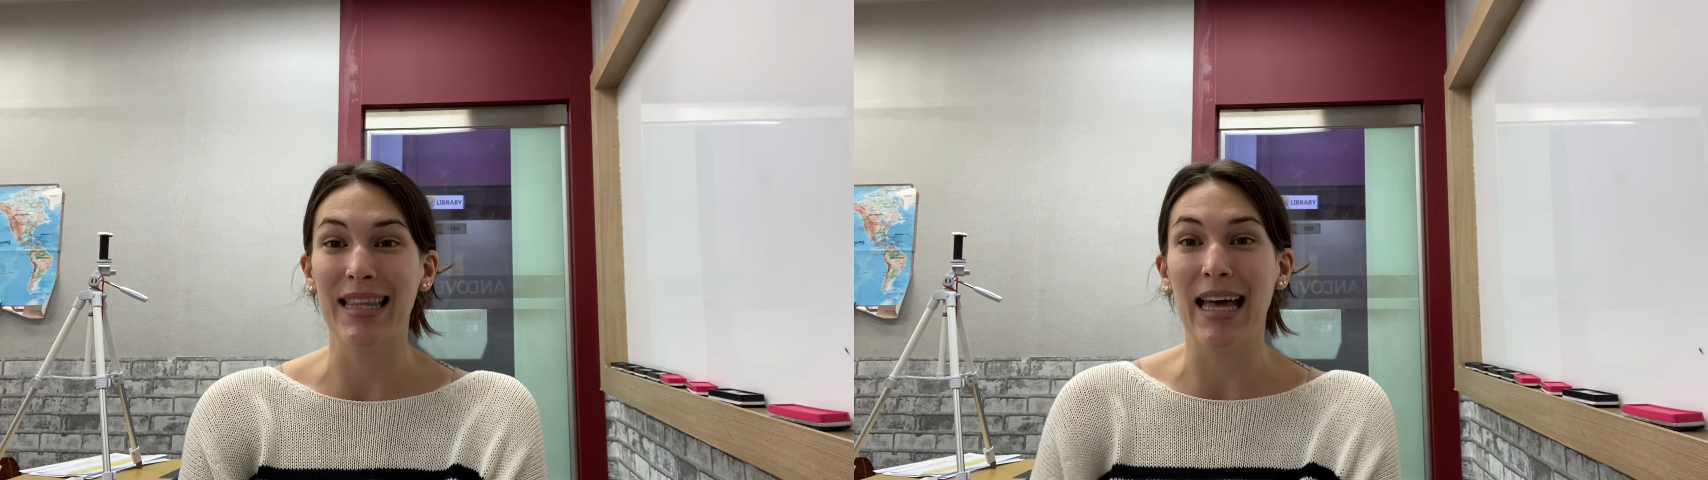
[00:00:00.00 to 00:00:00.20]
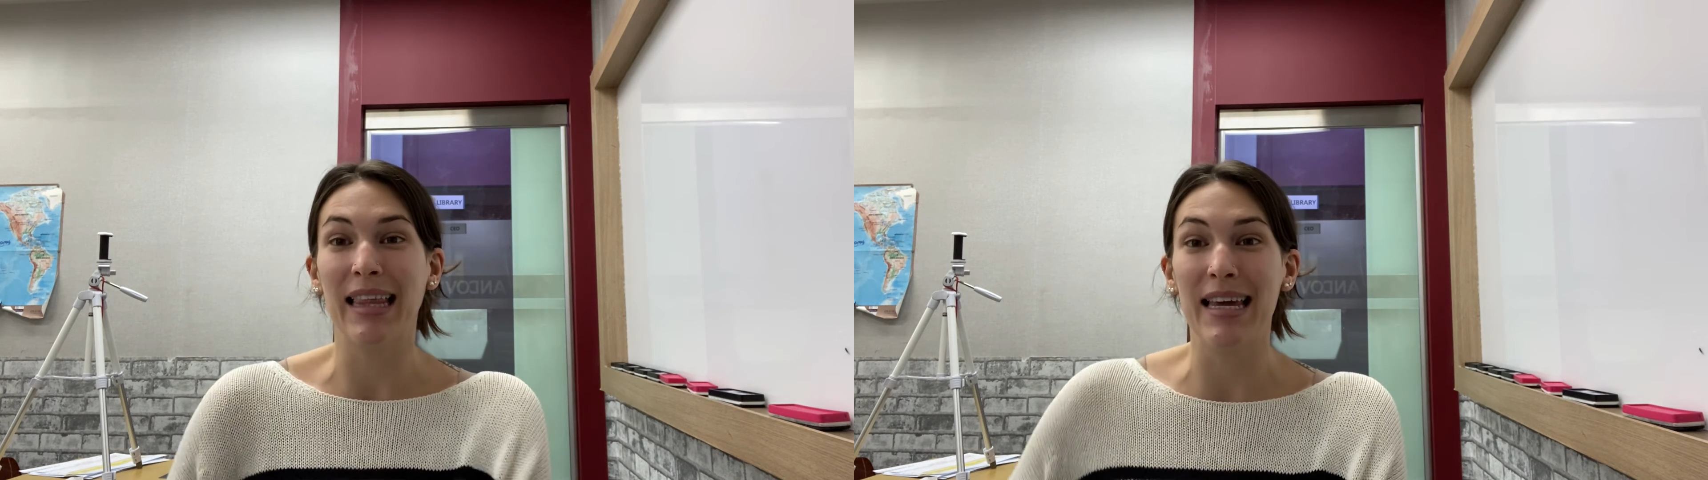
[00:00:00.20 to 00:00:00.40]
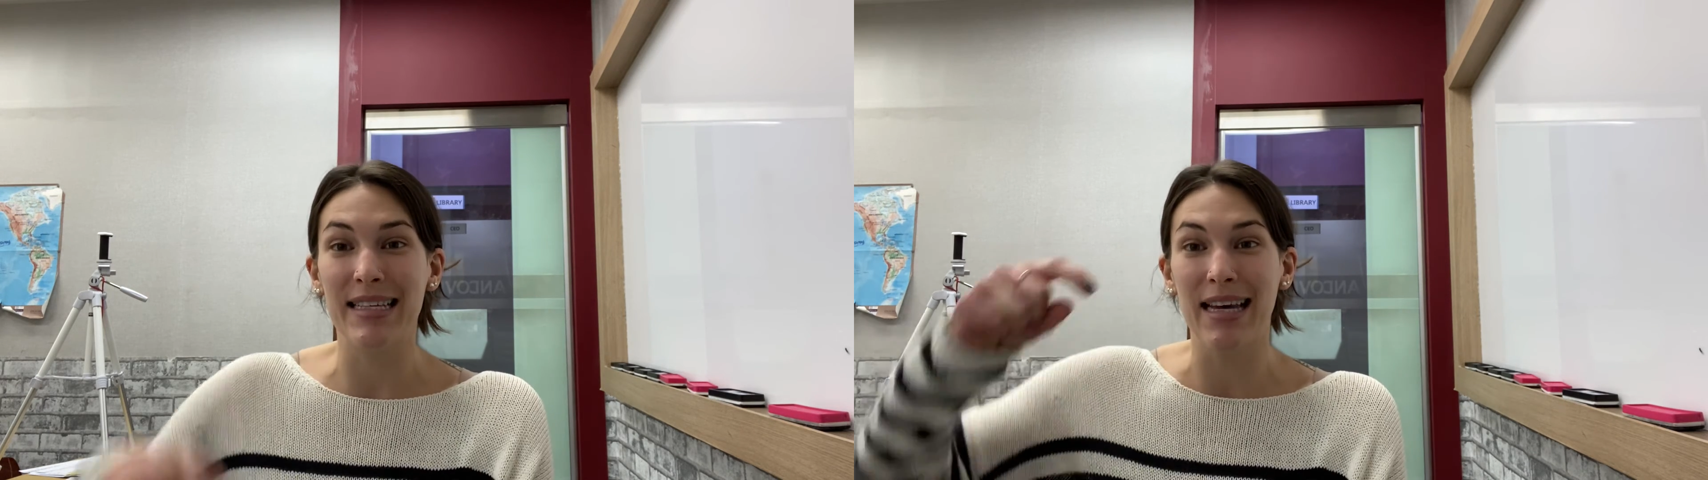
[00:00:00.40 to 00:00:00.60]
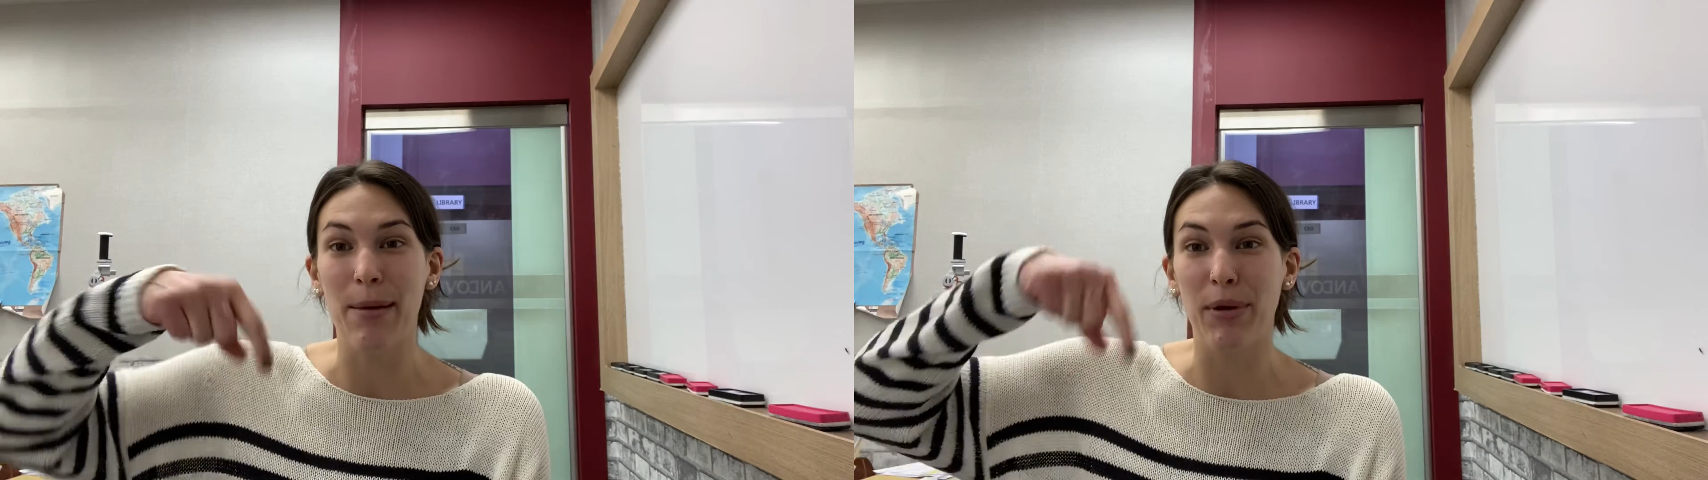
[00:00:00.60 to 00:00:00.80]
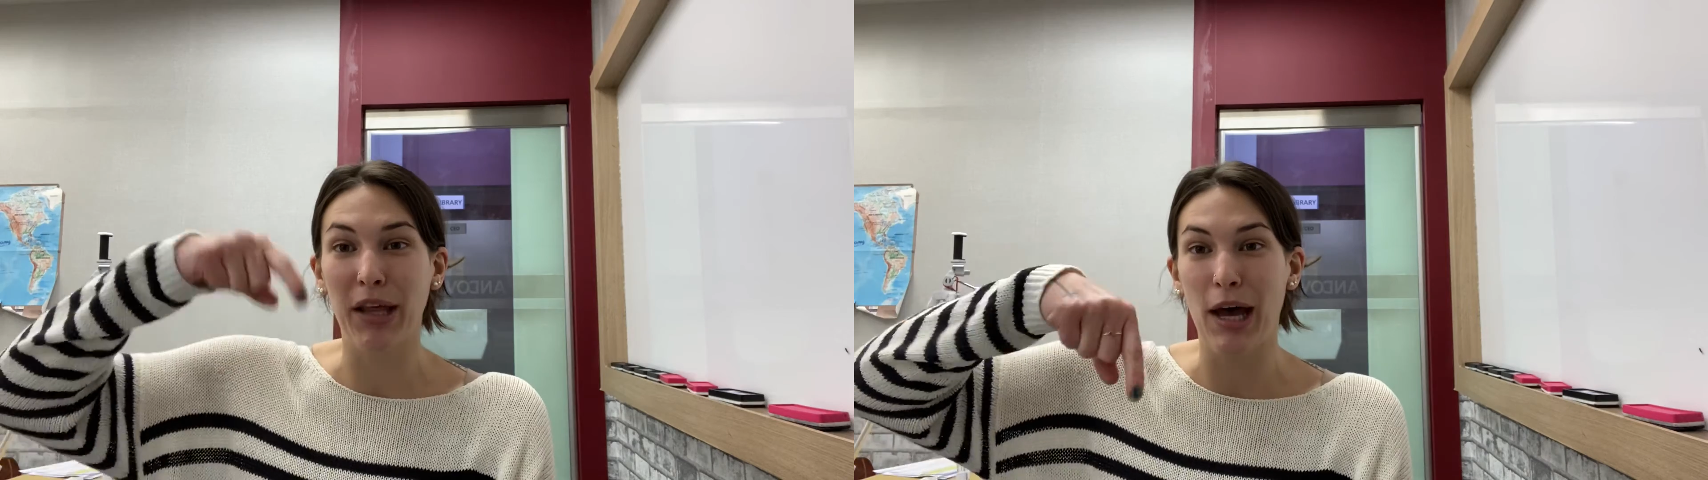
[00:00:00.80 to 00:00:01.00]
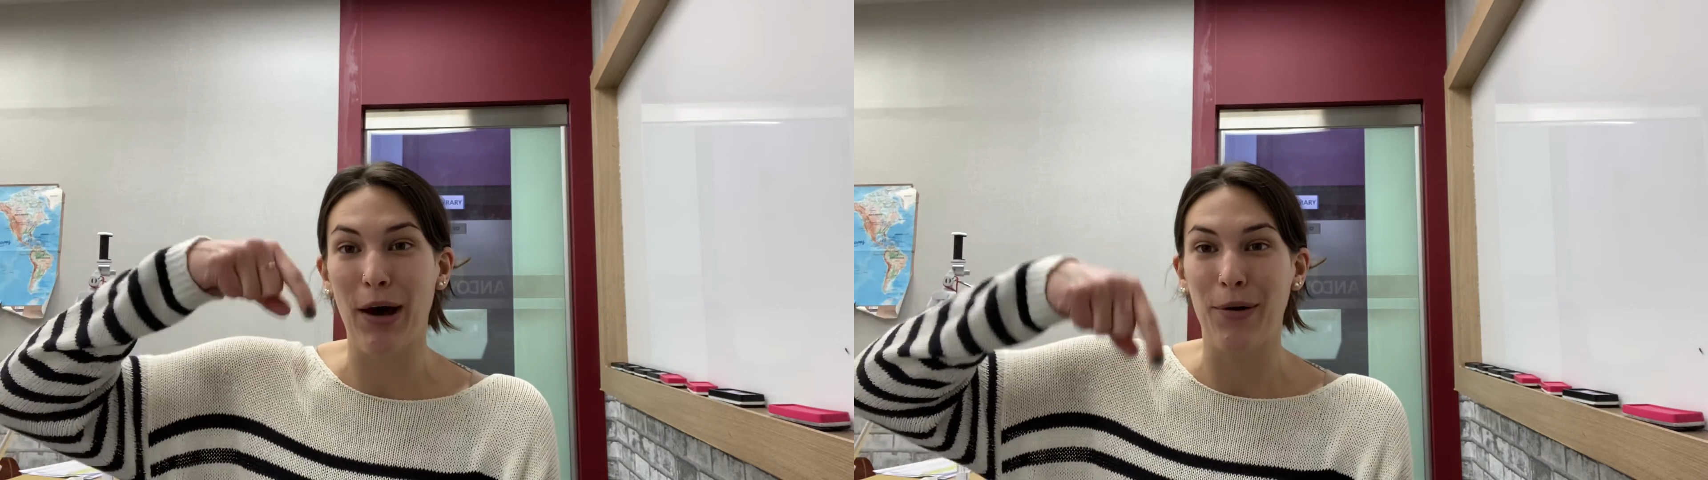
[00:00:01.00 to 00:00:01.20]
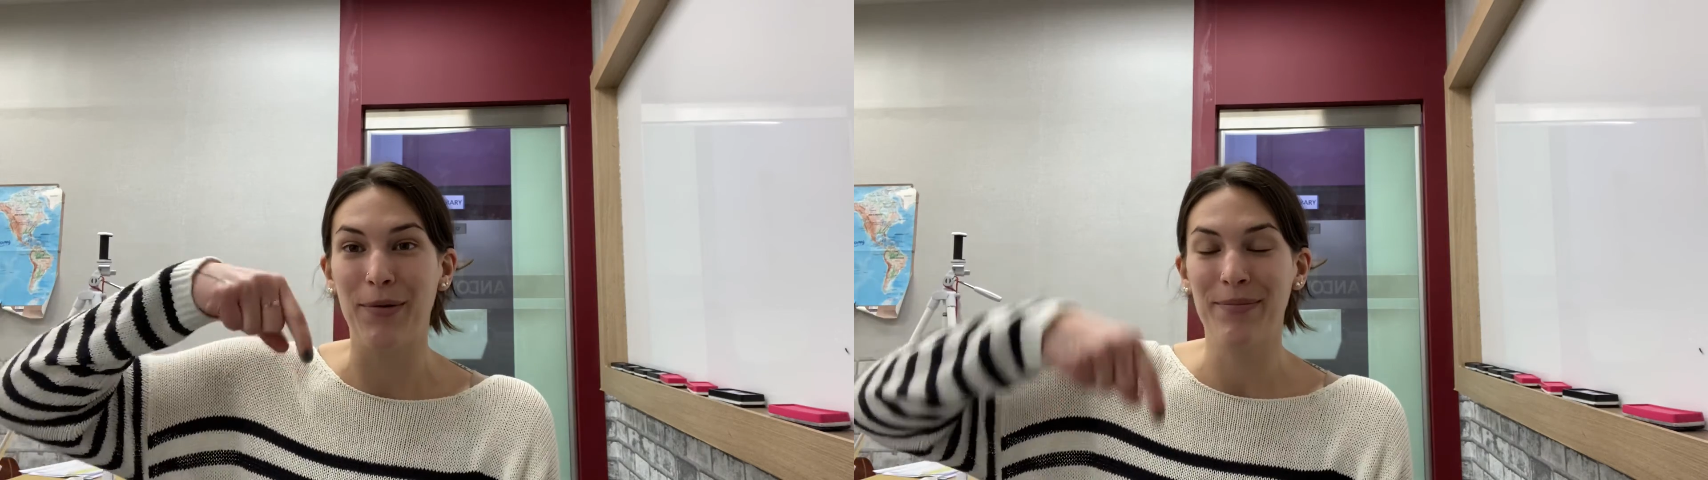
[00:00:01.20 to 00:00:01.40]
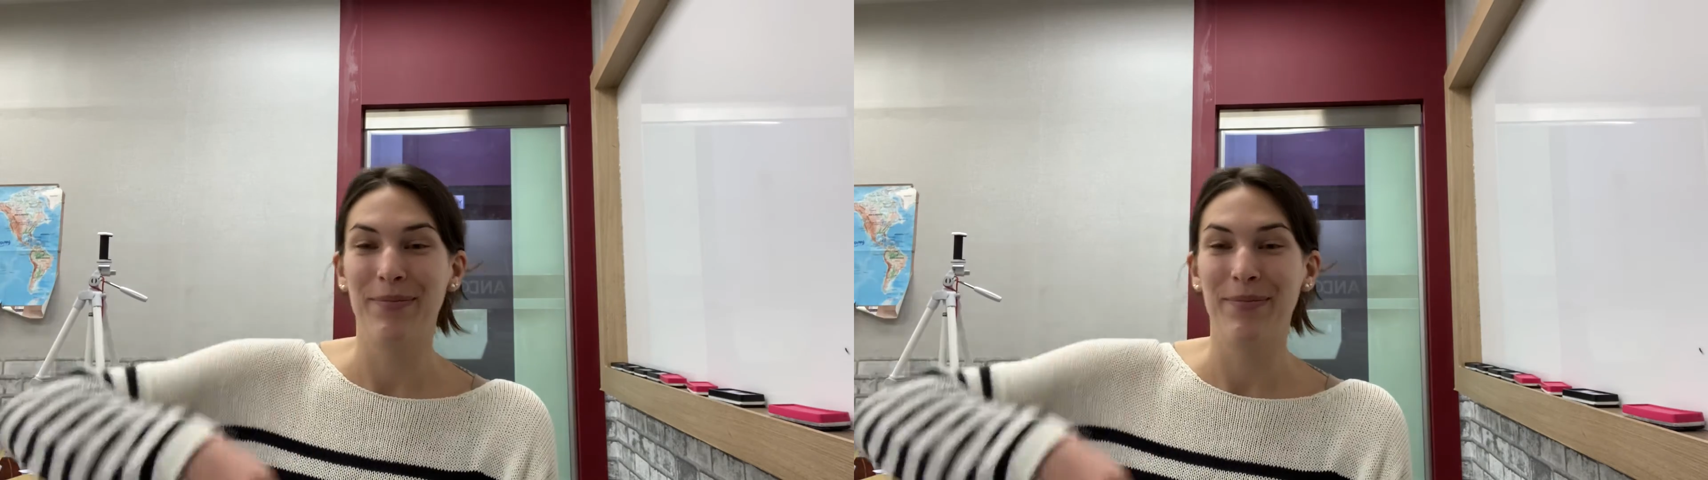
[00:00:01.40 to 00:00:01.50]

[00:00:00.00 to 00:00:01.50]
that link down below.